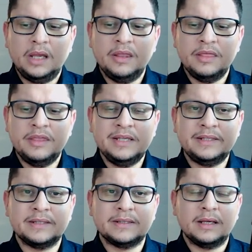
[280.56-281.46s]

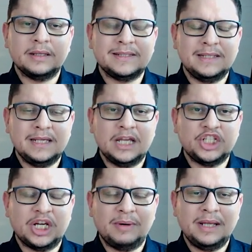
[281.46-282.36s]
this
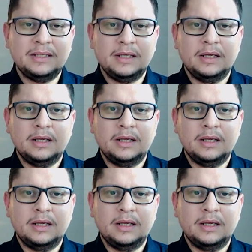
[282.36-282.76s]
CHRN,